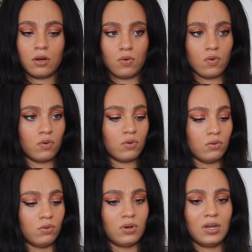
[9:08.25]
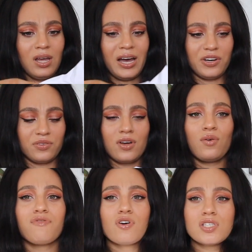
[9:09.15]
Oh, I don't
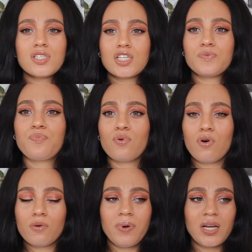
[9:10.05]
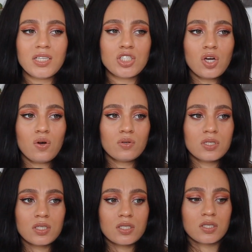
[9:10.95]
know. I've got such broad bloody
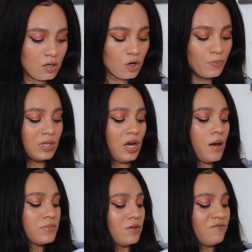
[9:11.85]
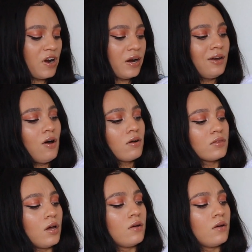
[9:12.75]
shoulders. Oh, but the arms look very long